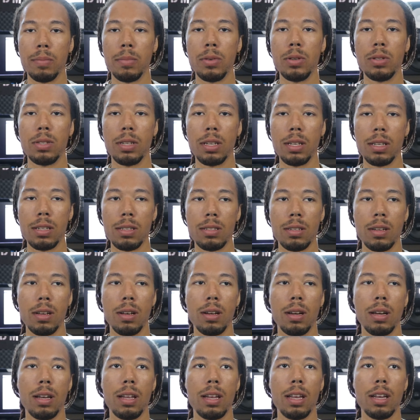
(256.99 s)
music of the
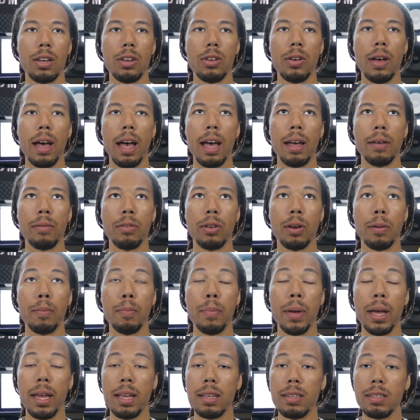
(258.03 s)
song. And then you'll have your
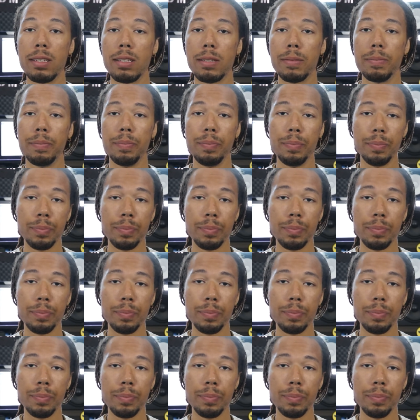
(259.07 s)
bass,